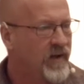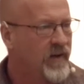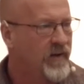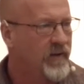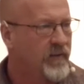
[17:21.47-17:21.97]

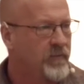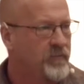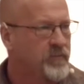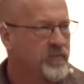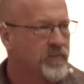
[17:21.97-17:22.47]

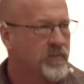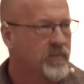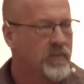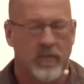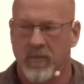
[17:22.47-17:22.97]

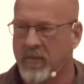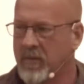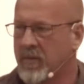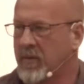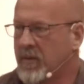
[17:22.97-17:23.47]

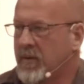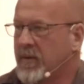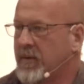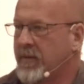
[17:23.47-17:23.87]
Nobody speaks.